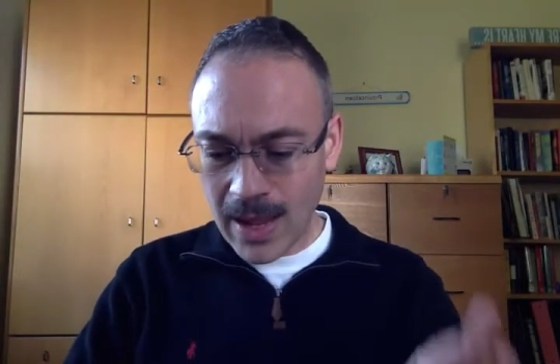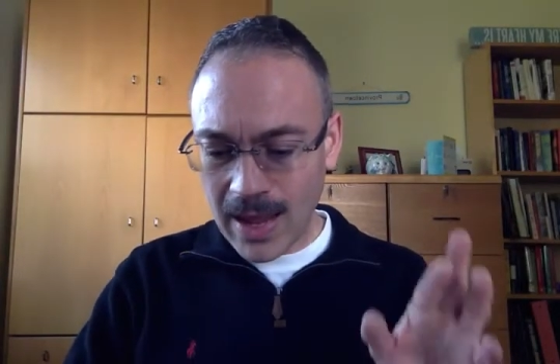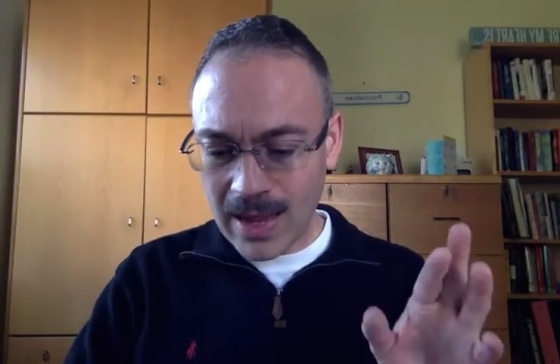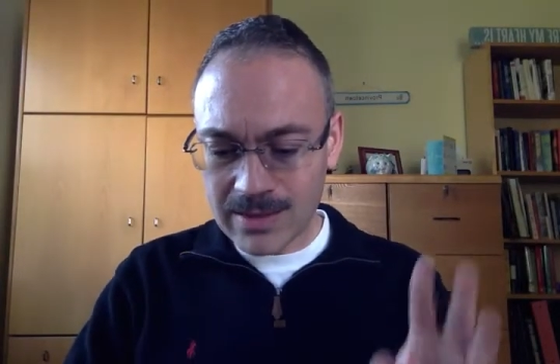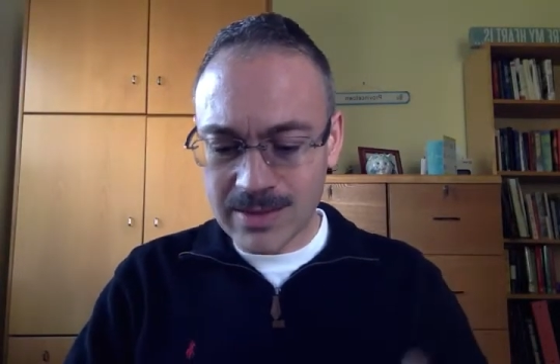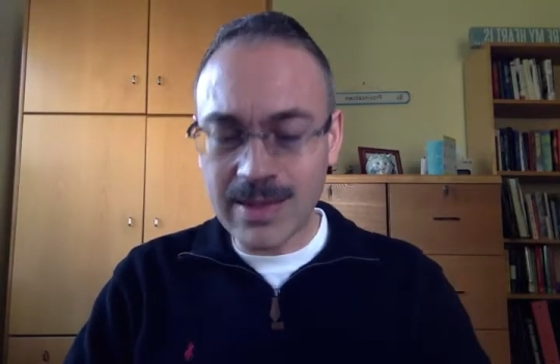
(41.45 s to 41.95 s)

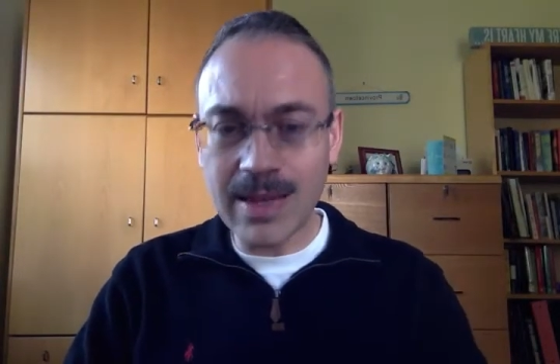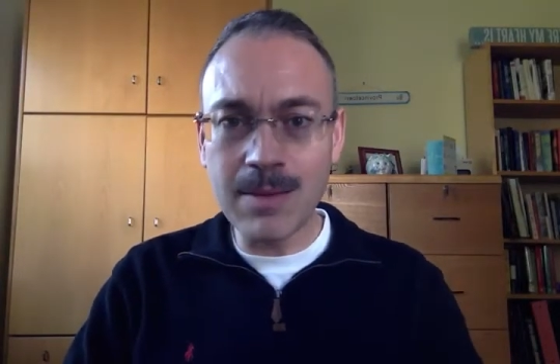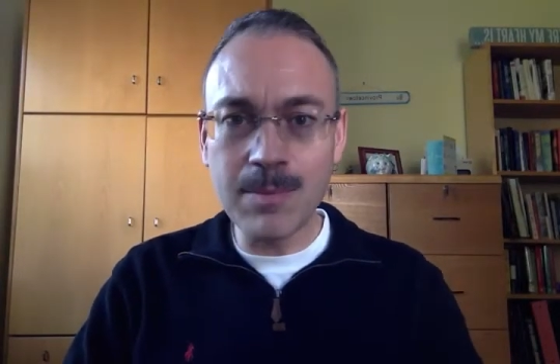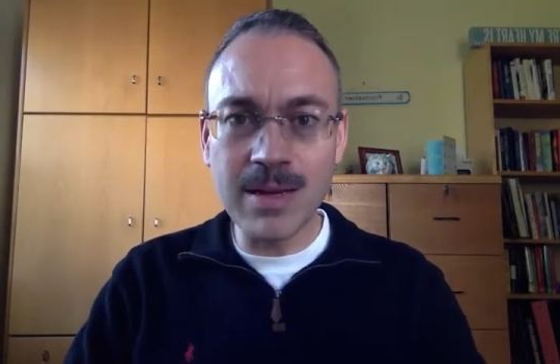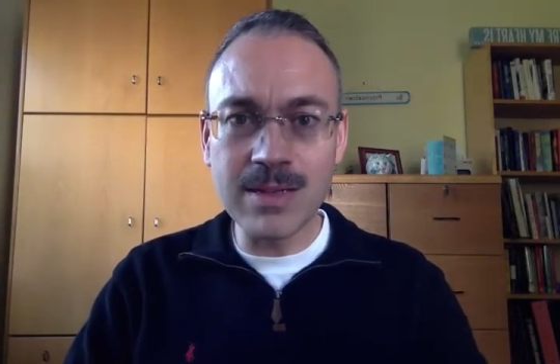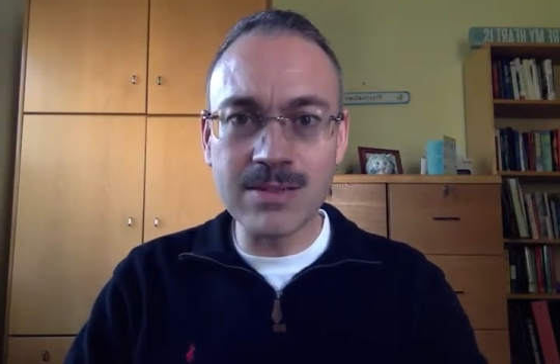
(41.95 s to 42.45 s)
has gay
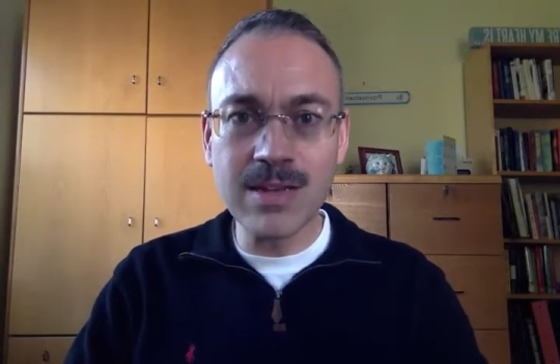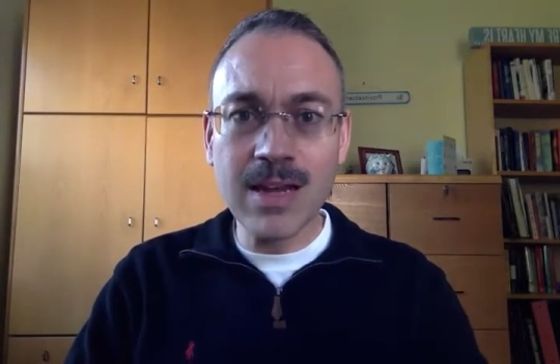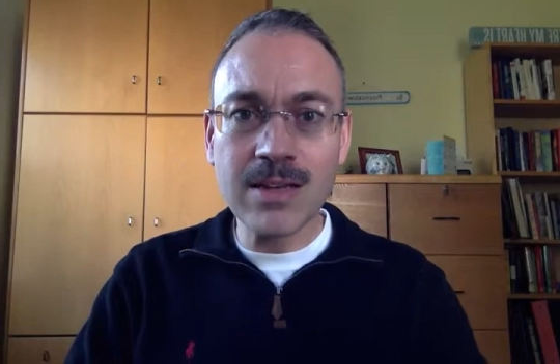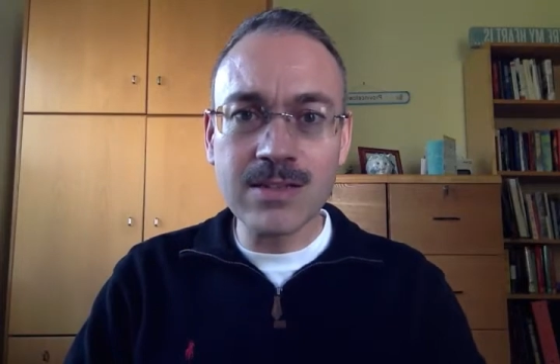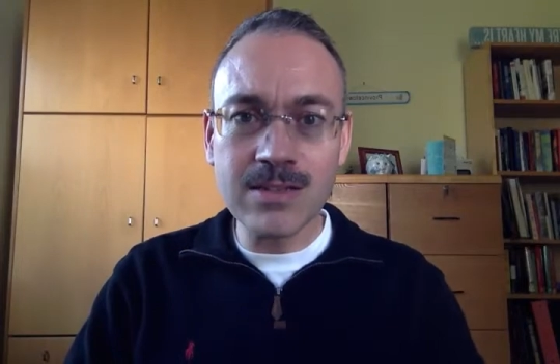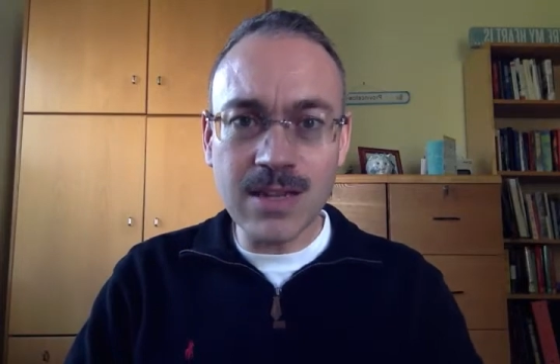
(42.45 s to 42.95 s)
men's
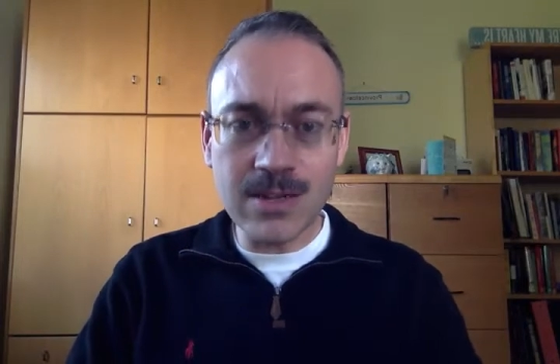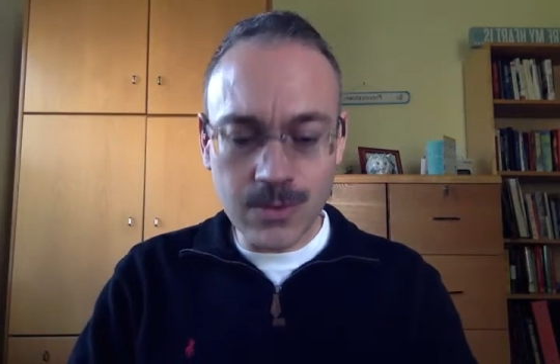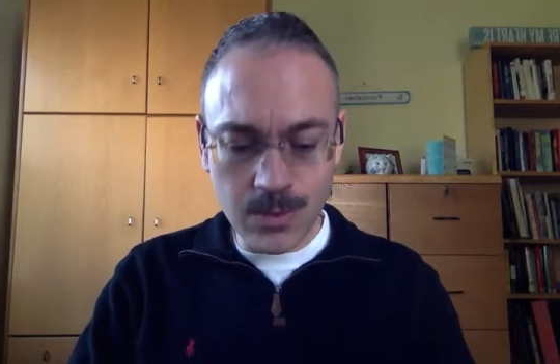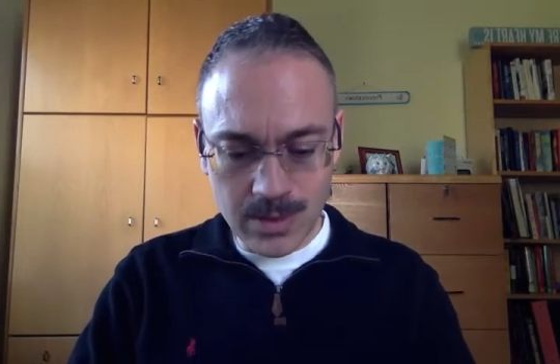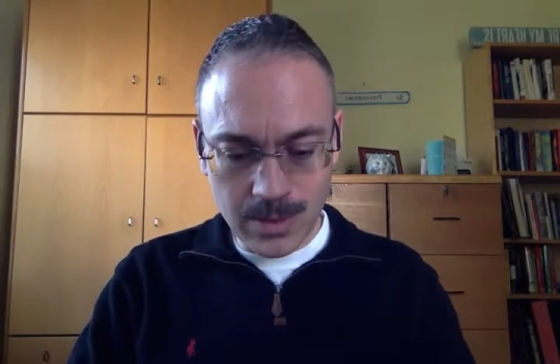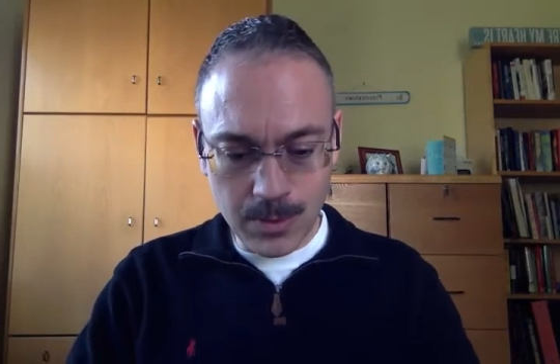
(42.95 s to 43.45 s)

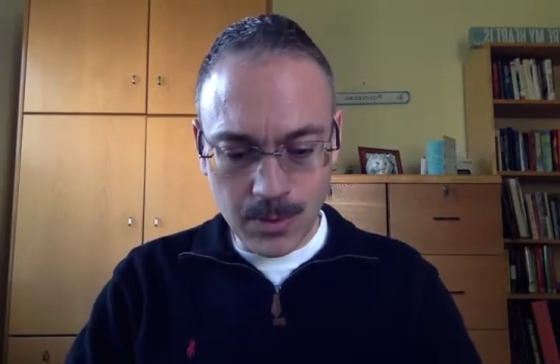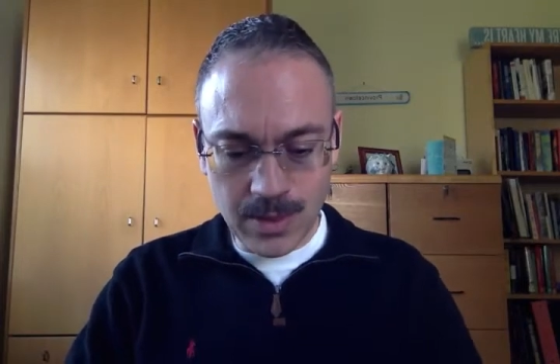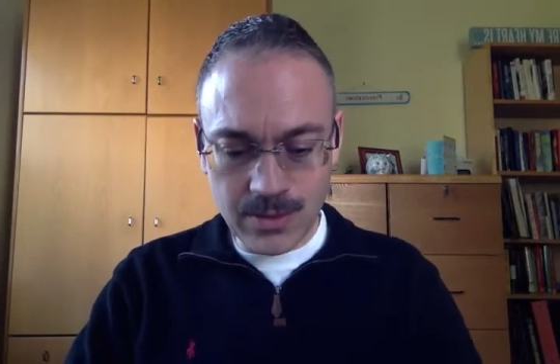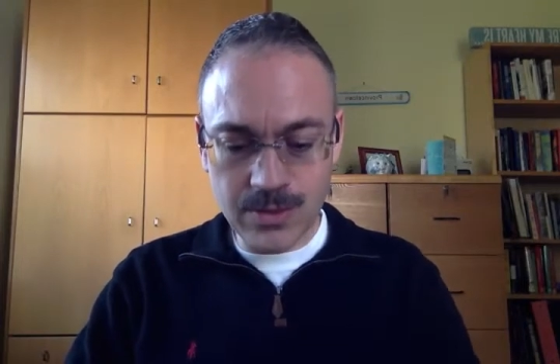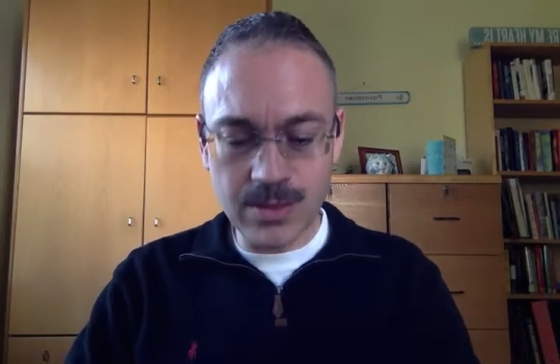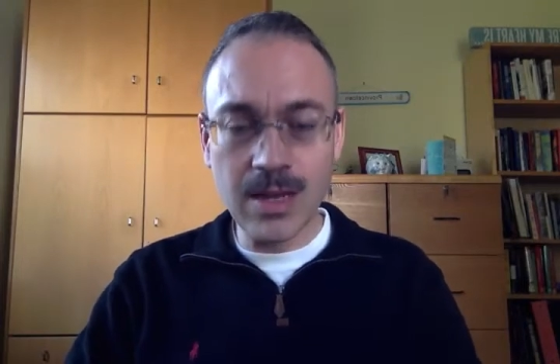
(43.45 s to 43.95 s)
sexual
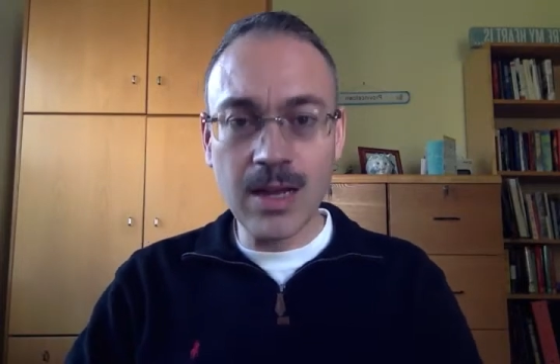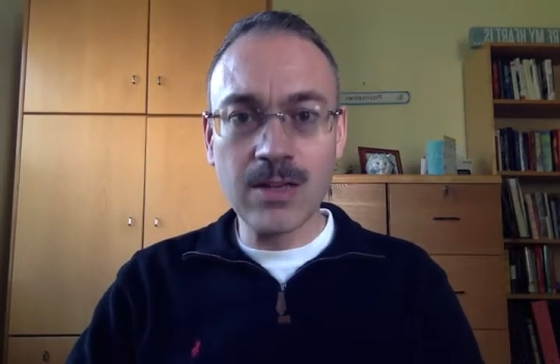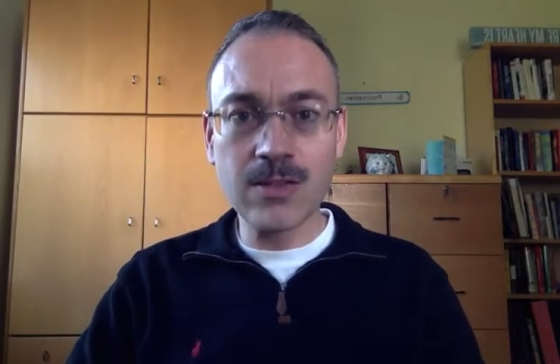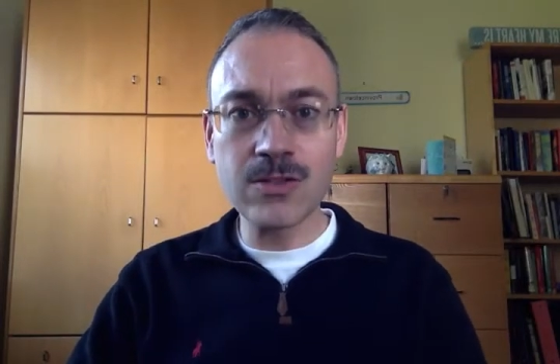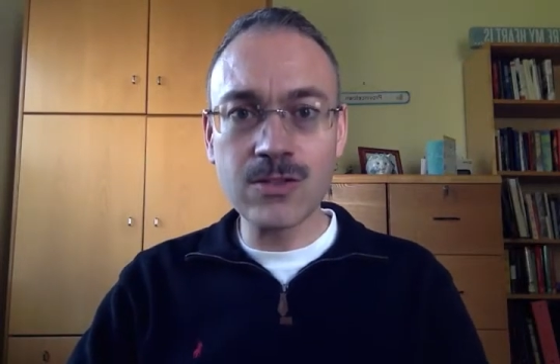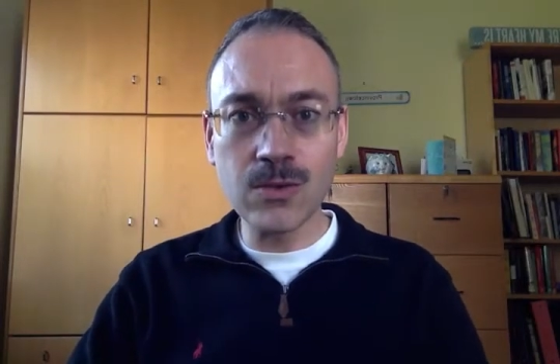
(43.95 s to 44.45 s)
liberation
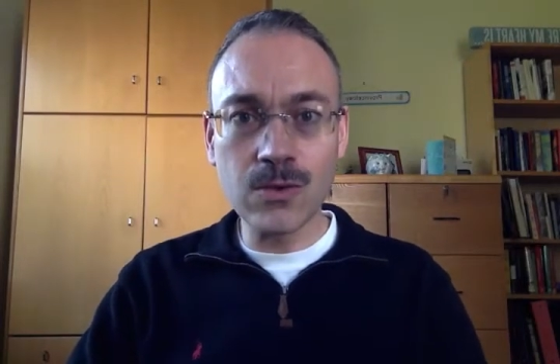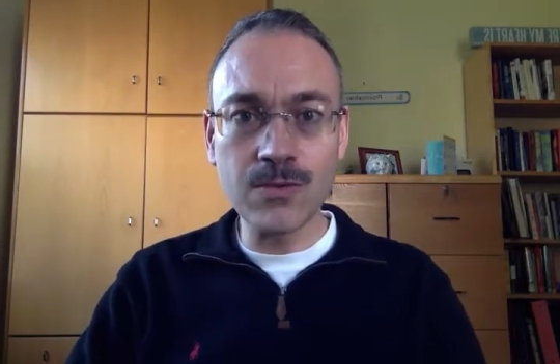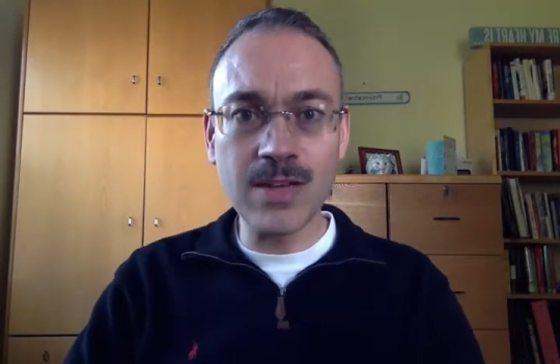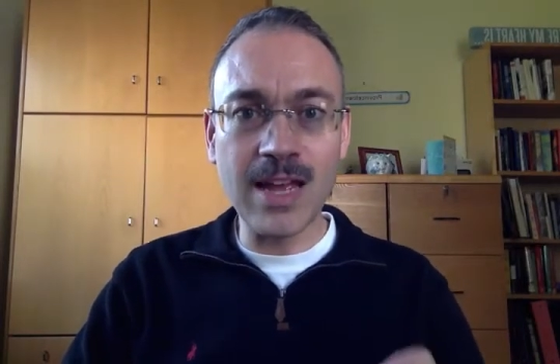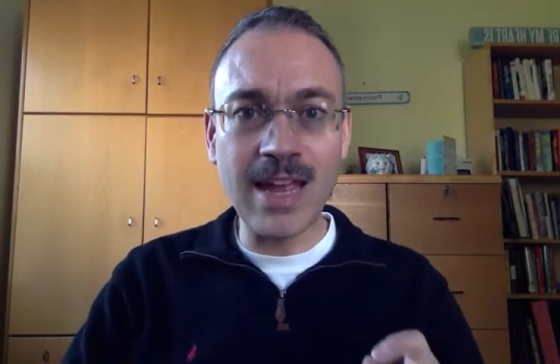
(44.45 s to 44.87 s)
served